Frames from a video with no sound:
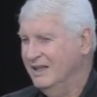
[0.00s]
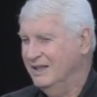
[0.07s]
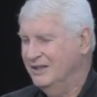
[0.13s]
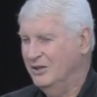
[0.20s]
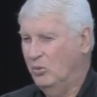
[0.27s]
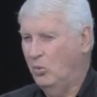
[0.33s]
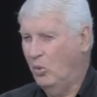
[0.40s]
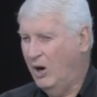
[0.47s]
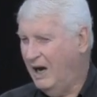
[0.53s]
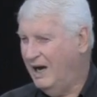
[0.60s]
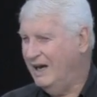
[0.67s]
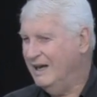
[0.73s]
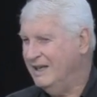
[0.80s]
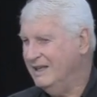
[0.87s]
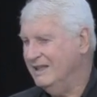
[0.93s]
the
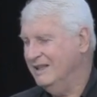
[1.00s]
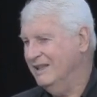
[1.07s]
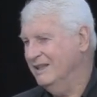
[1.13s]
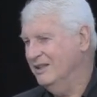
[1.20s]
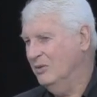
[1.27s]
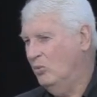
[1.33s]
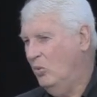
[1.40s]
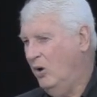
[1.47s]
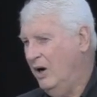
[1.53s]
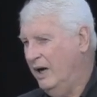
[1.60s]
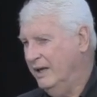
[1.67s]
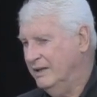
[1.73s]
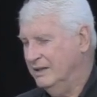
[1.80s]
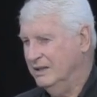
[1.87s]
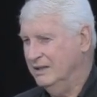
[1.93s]
why and the
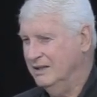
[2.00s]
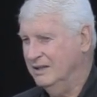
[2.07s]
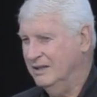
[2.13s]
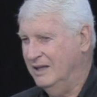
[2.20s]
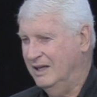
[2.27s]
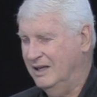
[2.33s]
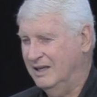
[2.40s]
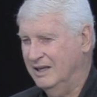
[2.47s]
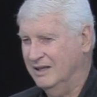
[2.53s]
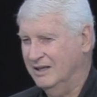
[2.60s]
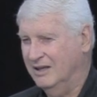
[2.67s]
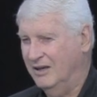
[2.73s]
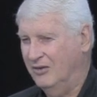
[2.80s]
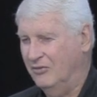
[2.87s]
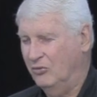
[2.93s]
what uh,
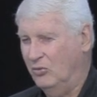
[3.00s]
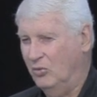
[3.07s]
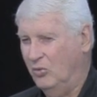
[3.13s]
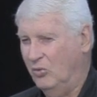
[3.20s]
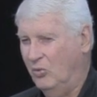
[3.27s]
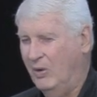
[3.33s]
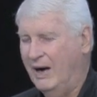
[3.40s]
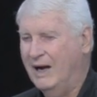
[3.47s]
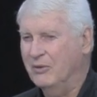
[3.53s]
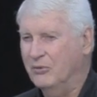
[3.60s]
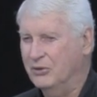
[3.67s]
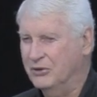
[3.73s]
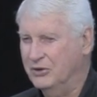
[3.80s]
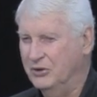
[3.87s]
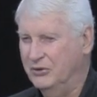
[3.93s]
of why
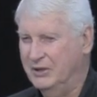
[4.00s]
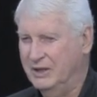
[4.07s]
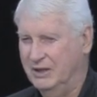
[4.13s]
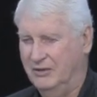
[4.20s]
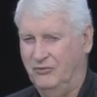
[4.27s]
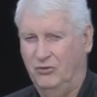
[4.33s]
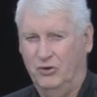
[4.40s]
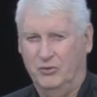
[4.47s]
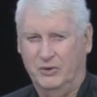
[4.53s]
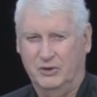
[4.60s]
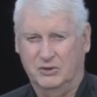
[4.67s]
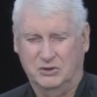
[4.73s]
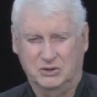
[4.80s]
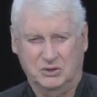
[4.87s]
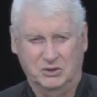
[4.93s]
we're doing a
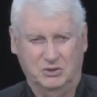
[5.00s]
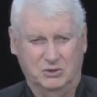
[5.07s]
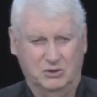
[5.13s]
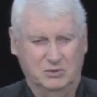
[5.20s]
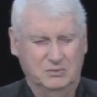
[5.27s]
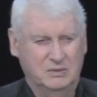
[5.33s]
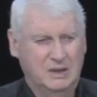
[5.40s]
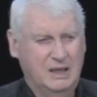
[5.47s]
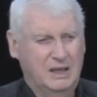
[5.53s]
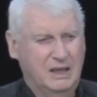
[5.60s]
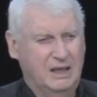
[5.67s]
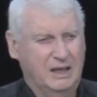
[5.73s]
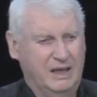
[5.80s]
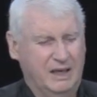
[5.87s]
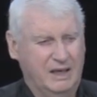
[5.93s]
forerunner school
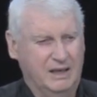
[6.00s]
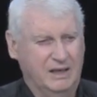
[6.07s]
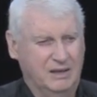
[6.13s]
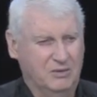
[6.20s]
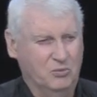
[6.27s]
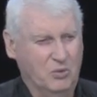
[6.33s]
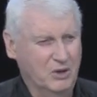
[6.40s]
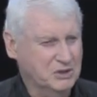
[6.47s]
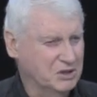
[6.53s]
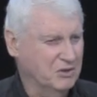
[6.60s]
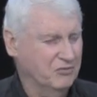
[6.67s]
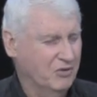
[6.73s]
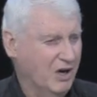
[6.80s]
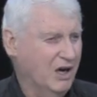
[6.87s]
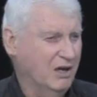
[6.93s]
and what's
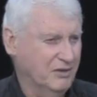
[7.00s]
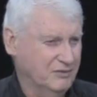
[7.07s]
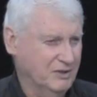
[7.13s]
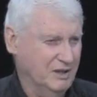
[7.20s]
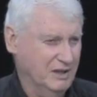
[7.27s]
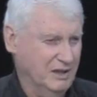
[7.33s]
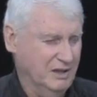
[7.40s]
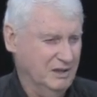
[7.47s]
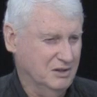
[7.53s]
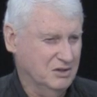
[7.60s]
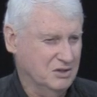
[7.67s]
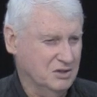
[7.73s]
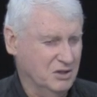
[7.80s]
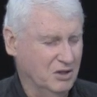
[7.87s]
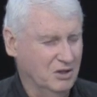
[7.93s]
involved in it.
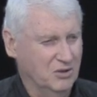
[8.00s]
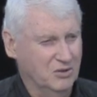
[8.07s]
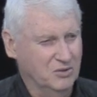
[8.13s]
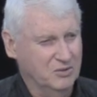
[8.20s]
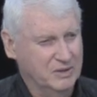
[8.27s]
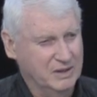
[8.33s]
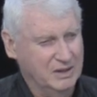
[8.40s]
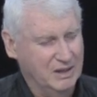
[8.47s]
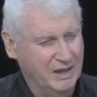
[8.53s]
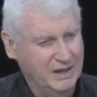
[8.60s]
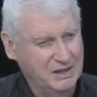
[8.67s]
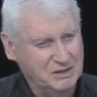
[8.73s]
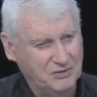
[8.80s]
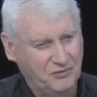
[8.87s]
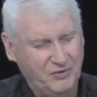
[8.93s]
So it
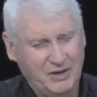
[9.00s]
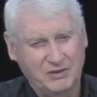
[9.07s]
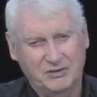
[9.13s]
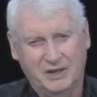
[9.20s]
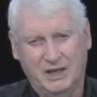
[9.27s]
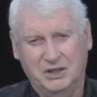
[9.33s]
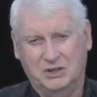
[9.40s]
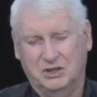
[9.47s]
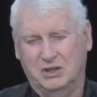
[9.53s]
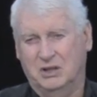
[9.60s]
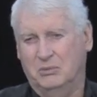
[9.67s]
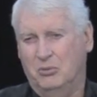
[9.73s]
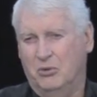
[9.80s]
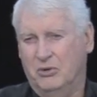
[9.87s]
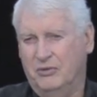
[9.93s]
lays a foundation,
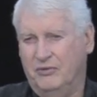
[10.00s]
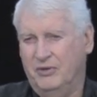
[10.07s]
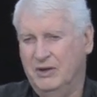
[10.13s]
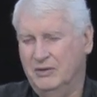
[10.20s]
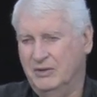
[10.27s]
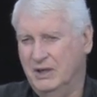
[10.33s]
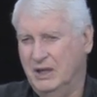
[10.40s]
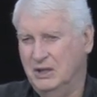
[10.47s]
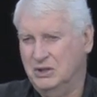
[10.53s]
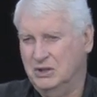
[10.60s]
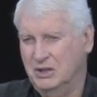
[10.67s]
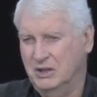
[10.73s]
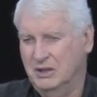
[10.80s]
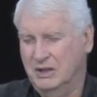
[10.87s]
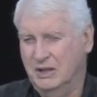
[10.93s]
important
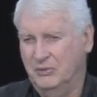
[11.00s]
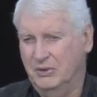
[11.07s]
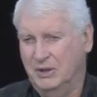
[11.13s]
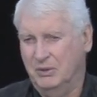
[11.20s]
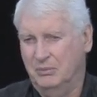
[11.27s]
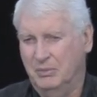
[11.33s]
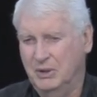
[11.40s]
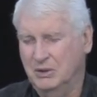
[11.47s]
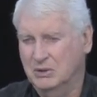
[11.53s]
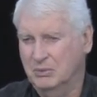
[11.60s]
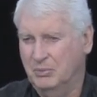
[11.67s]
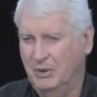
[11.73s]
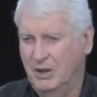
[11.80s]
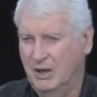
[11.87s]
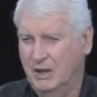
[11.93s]
foundation that we can build
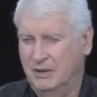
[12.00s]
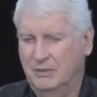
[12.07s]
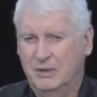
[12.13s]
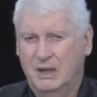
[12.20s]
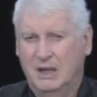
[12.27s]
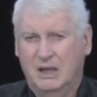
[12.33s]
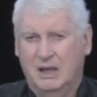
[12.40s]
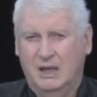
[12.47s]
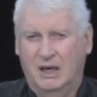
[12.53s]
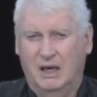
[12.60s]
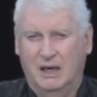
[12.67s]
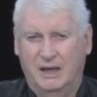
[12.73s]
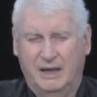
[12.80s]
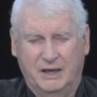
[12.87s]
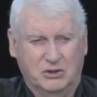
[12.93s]
upon
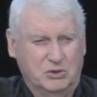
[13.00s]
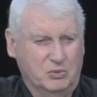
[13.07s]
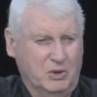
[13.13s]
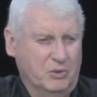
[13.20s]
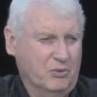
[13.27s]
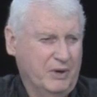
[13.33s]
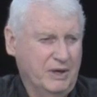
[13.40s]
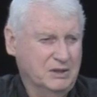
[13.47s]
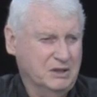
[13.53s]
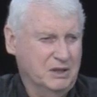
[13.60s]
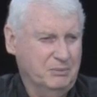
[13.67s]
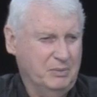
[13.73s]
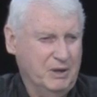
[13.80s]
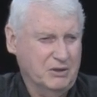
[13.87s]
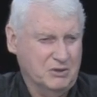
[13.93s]
uh, as we raise
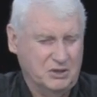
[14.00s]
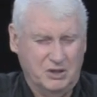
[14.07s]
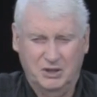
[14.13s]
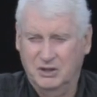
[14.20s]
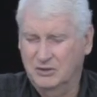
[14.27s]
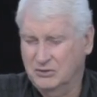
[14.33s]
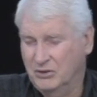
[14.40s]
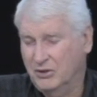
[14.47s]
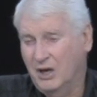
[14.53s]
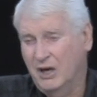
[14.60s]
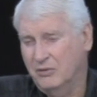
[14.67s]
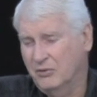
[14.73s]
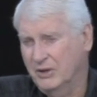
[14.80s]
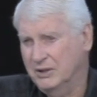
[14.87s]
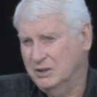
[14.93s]
up ourselves, or
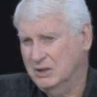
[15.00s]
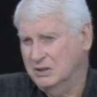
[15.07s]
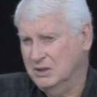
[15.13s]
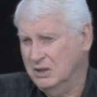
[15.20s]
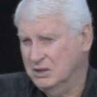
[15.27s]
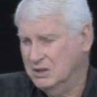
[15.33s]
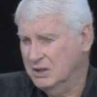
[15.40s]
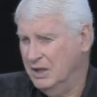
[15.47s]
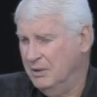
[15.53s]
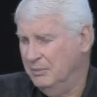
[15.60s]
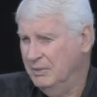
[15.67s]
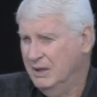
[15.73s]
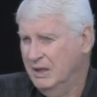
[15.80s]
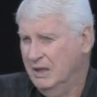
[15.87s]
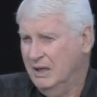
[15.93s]
God raises us up
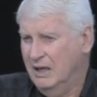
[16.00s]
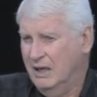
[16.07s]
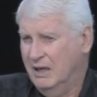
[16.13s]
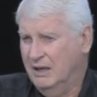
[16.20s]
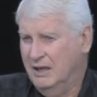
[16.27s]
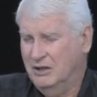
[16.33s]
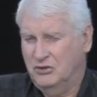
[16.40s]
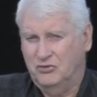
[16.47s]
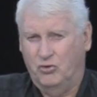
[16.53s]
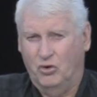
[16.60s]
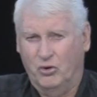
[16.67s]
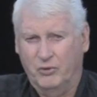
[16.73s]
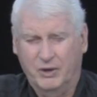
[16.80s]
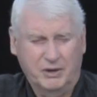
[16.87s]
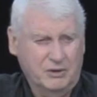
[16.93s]
uh, as
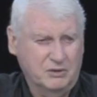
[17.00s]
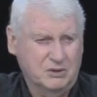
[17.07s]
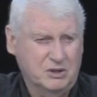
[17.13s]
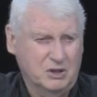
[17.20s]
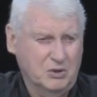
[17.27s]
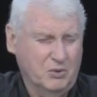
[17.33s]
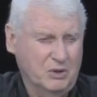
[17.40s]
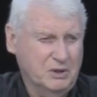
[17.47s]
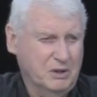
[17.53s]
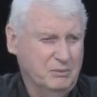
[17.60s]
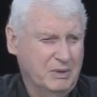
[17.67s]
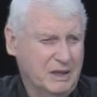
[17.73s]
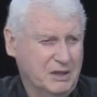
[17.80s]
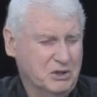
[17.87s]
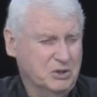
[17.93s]
forerunners, anointed
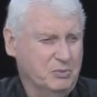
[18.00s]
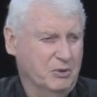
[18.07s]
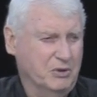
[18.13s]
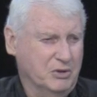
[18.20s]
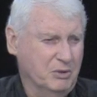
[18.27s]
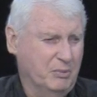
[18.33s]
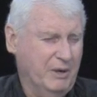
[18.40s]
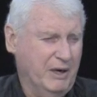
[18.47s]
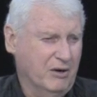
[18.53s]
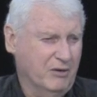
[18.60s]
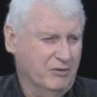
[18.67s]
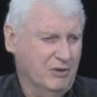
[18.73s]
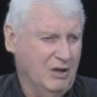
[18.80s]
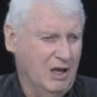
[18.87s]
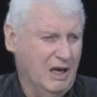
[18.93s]
by the Spirit and the power
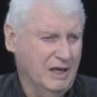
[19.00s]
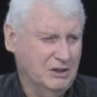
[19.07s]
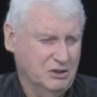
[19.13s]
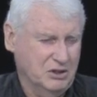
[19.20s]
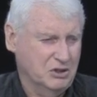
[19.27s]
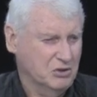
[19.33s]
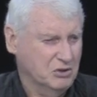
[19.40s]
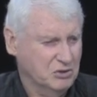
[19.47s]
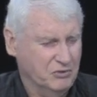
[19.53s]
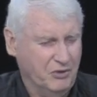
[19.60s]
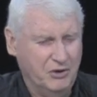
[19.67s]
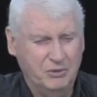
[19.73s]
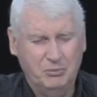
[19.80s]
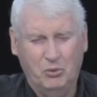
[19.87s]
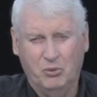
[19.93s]
of Elijah. So it's a
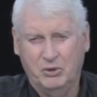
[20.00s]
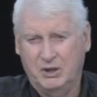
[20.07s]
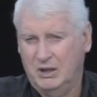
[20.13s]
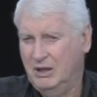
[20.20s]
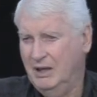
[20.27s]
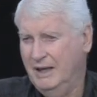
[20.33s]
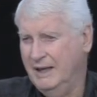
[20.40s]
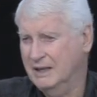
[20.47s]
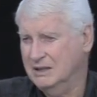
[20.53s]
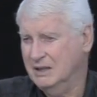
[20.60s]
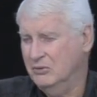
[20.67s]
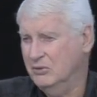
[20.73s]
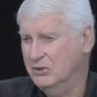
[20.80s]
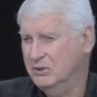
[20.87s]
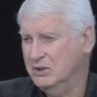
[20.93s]
very important class. I
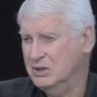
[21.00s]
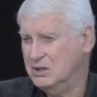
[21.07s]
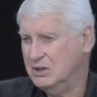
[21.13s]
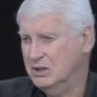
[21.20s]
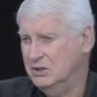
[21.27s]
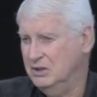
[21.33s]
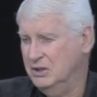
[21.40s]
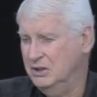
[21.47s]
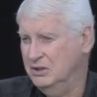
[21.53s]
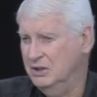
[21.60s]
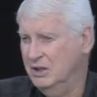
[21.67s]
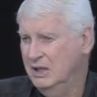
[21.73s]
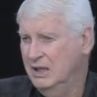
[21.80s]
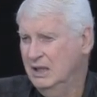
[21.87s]
want to just continue